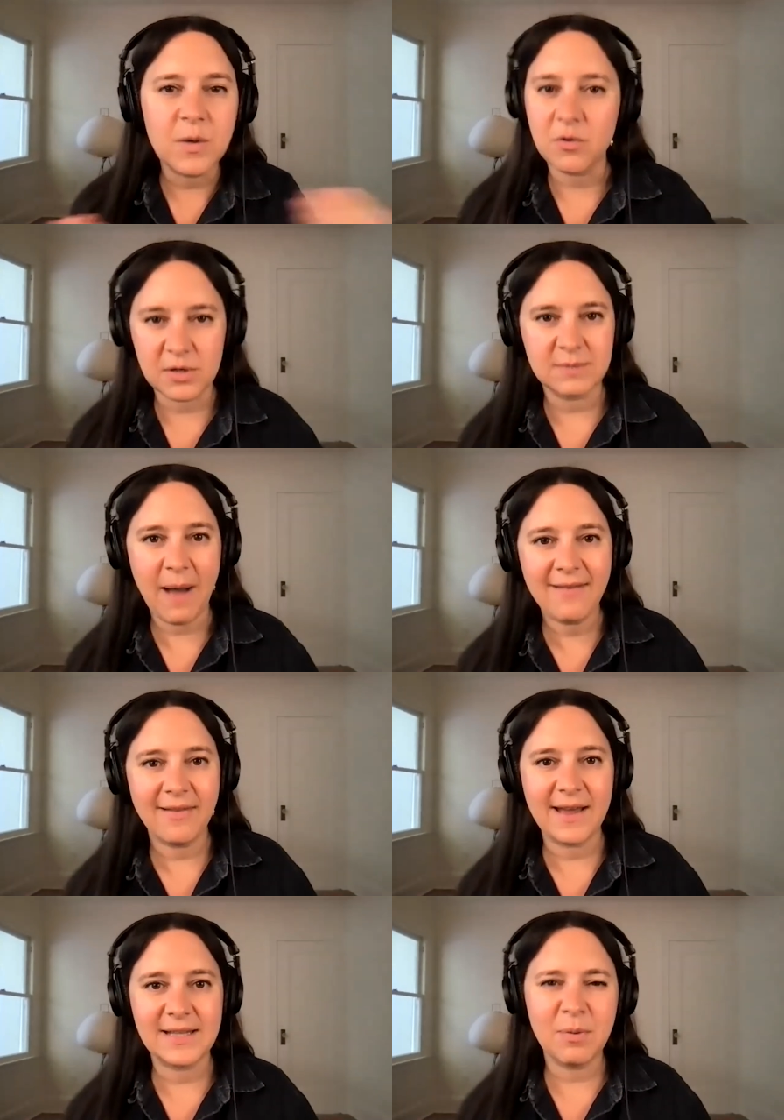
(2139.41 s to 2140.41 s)
we notice
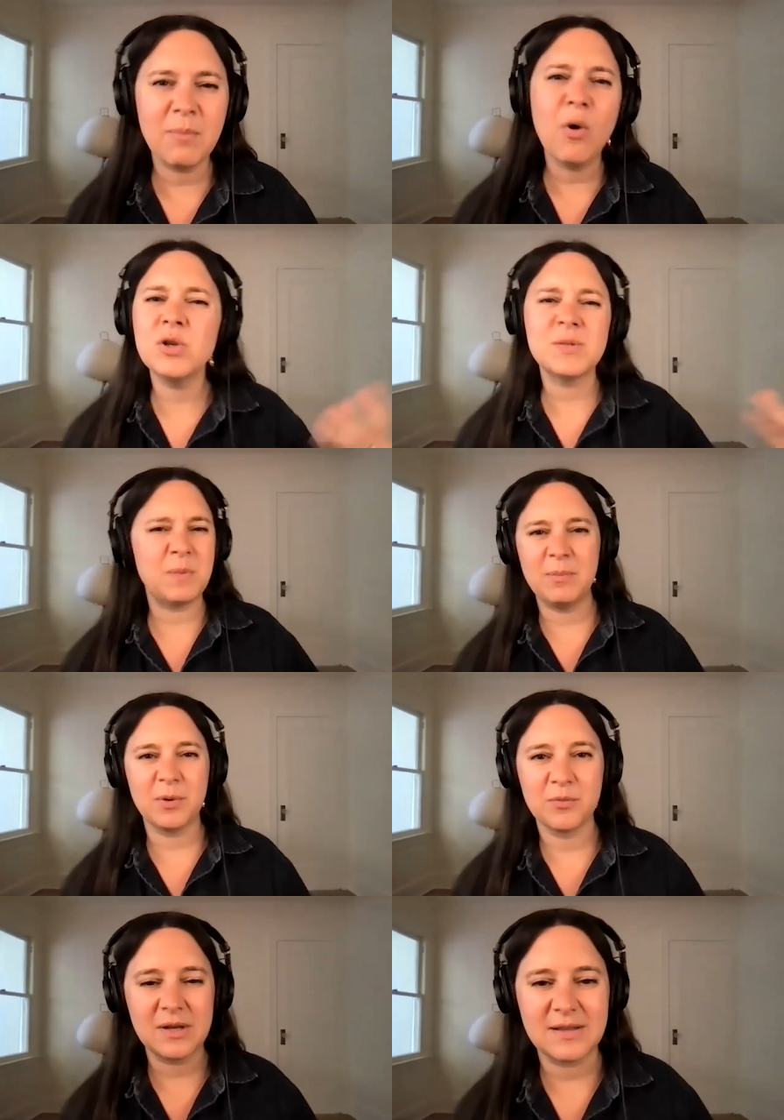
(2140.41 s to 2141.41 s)
bylines, but most
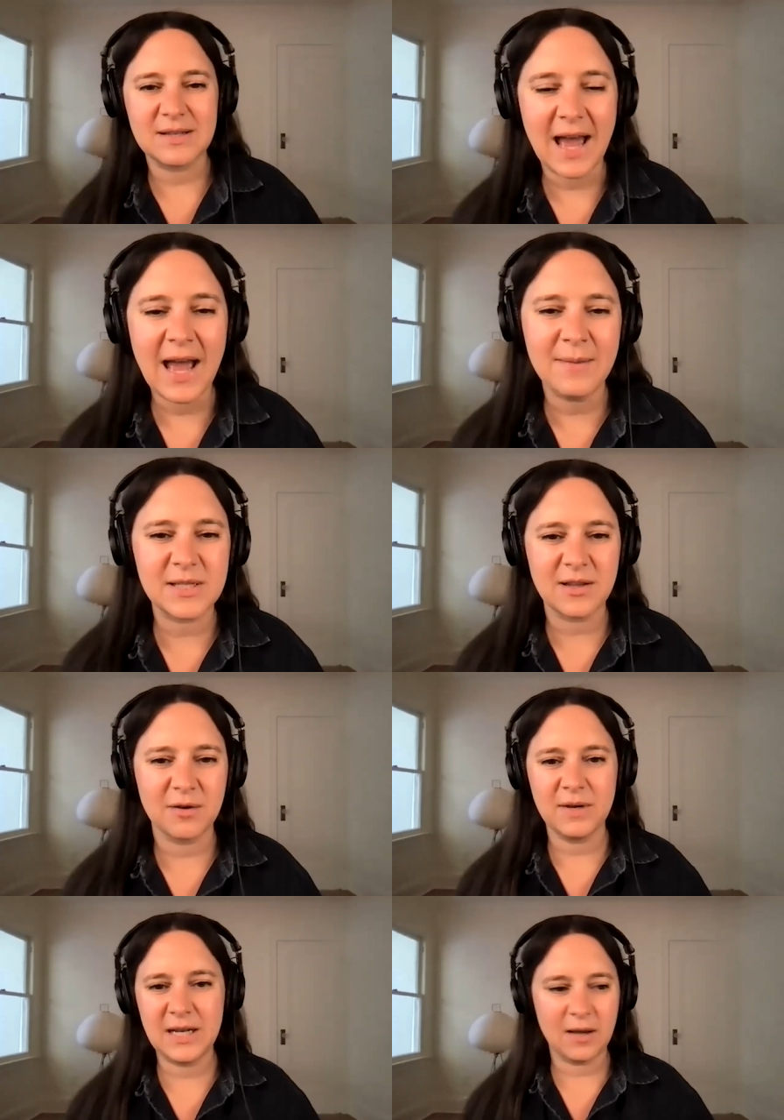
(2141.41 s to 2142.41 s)
people who read the Times and
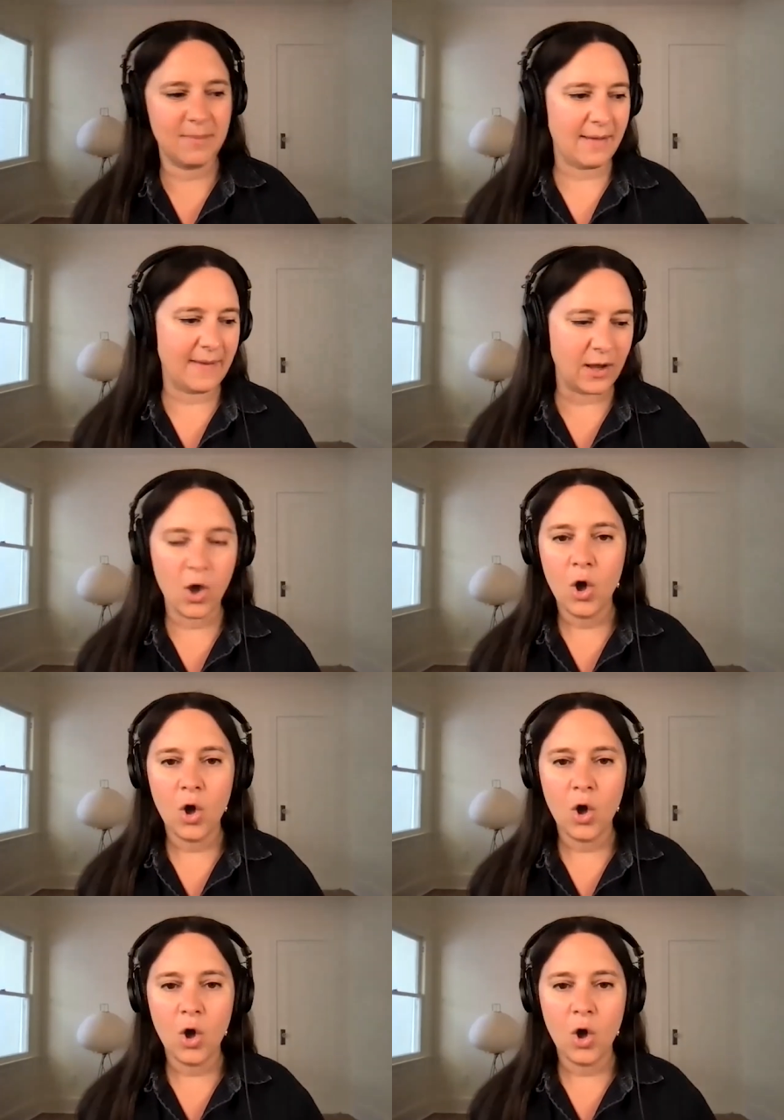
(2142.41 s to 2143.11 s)
they're reading about like